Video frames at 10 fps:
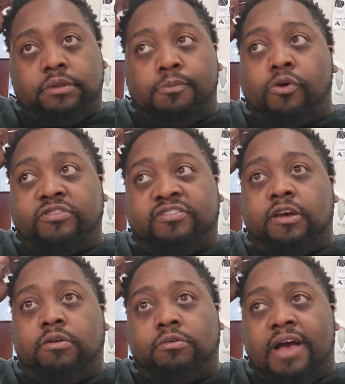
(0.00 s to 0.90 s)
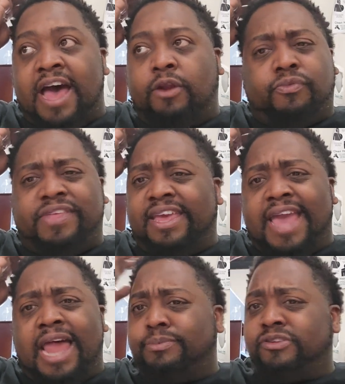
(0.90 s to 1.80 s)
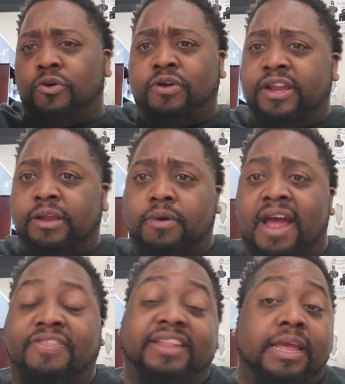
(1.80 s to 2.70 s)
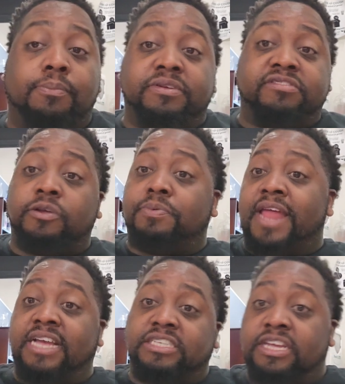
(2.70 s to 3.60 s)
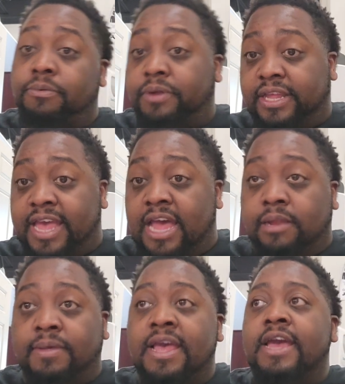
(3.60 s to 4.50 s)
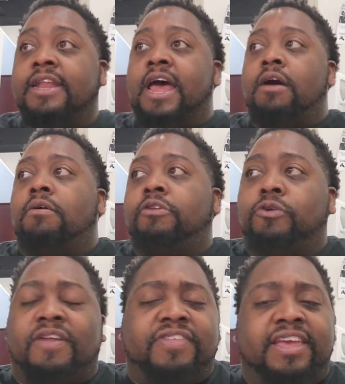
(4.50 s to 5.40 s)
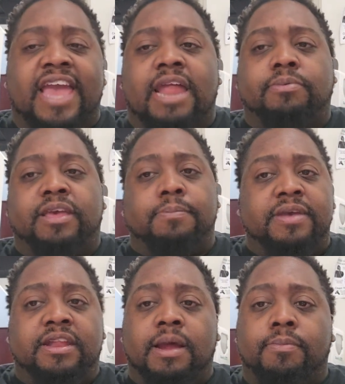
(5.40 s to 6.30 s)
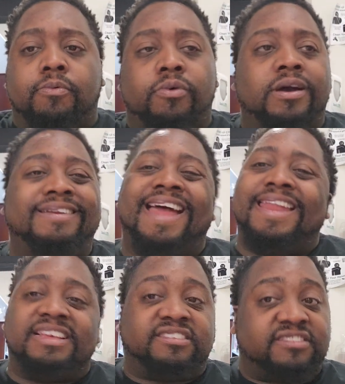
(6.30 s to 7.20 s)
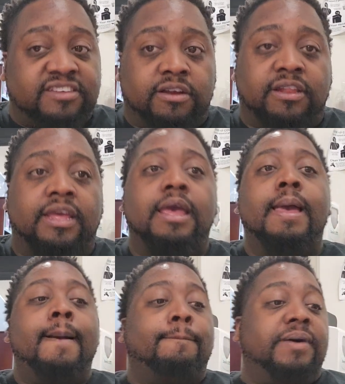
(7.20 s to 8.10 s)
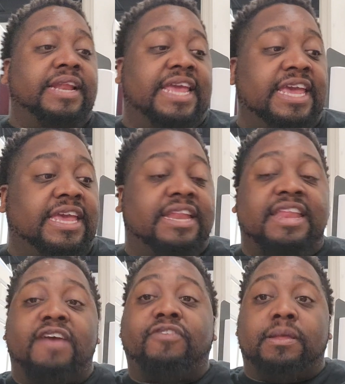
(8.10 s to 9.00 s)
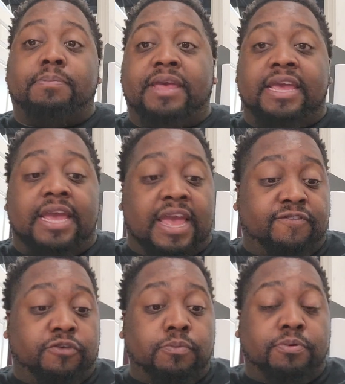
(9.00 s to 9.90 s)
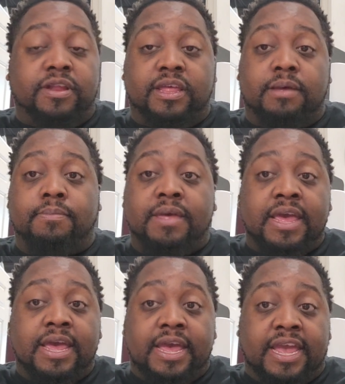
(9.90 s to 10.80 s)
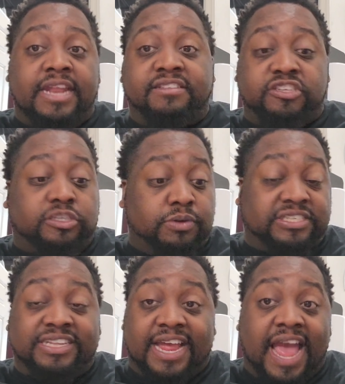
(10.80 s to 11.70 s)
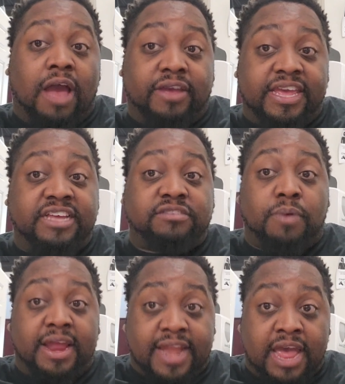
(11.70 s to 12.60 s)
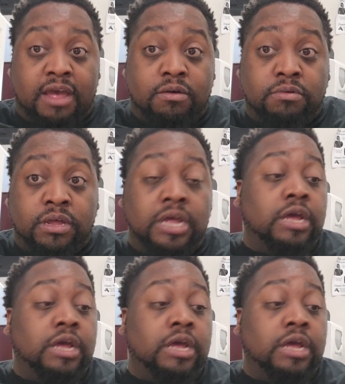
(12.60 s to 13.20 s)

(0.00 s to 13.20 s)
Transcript: More so. I don't think Gallup's going anywhere. I think they'd be stupid to actually get rid of Gallup. Now, do I think Gallup can be a number one? Not necessarily. But he can definitely be, if you put him in a situation like how he is right now,